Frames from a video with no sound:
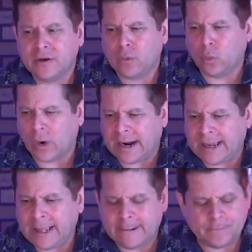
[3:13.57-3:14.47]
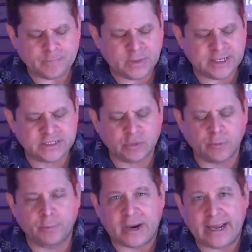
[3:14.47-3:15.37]
Why? Because they were
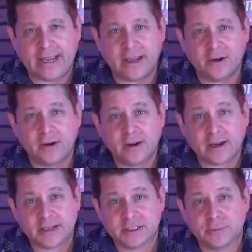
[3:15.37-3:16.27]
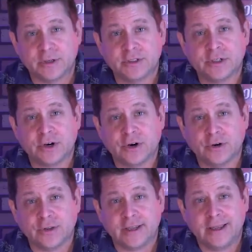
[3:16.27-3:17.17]
buying customers
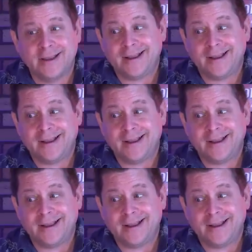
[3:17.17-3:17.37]
early.